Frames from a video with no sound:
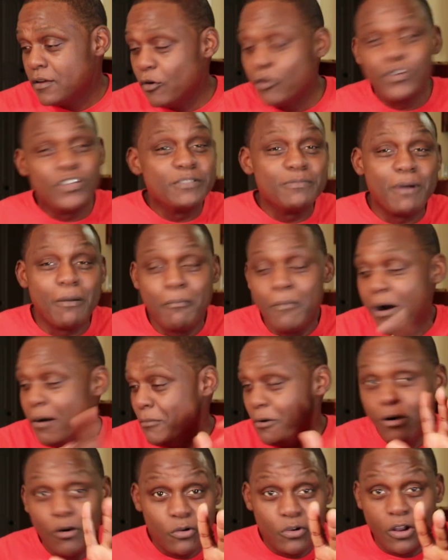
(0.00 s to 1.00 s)
Oh, this is my
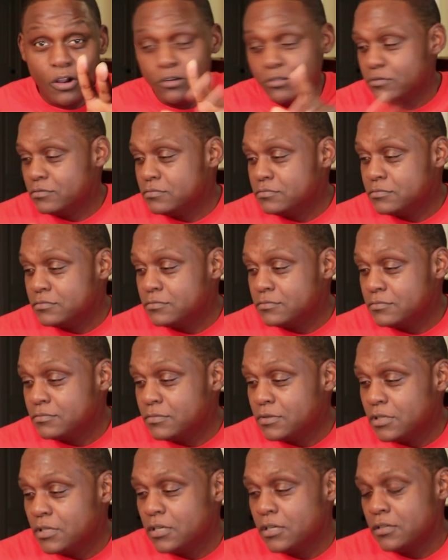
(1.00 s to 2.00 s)
mom. Hold on.
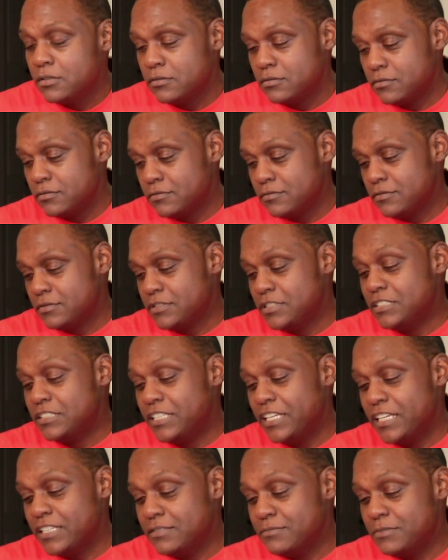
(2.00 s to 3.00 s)
She
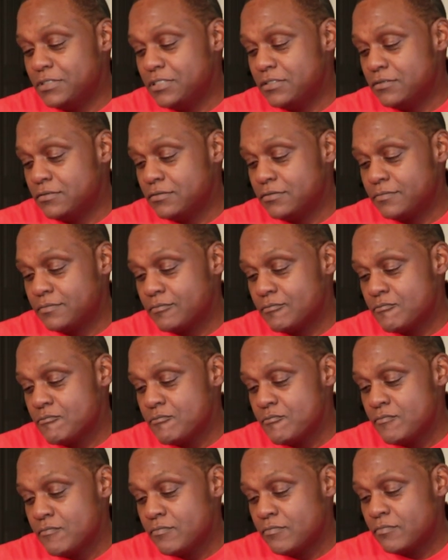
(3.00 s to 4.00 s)
texted me.
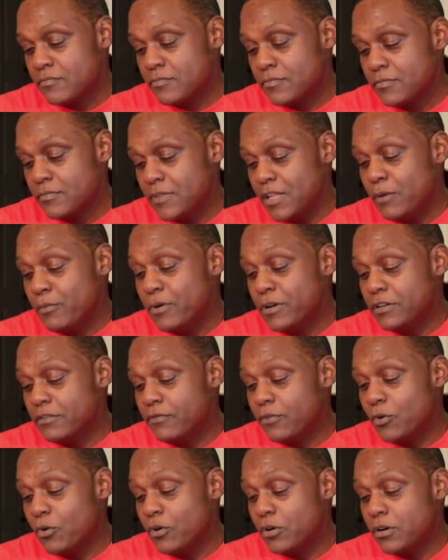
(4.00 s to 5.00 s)
They went to
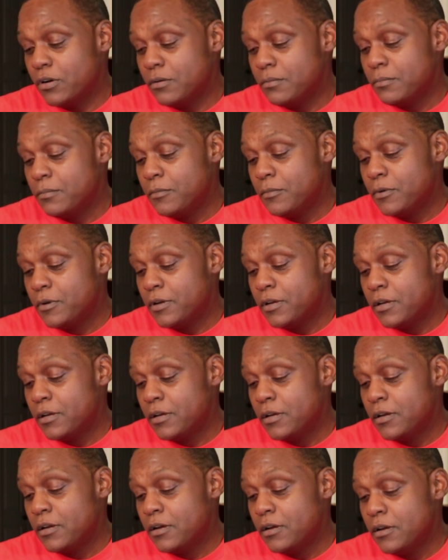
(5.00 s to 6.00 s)
Florida.
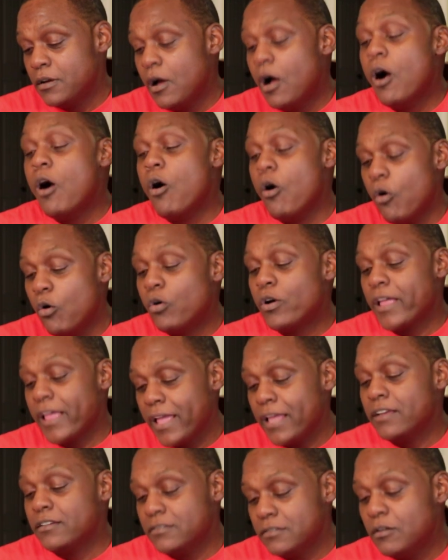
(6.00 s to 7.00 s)
Oh, okay.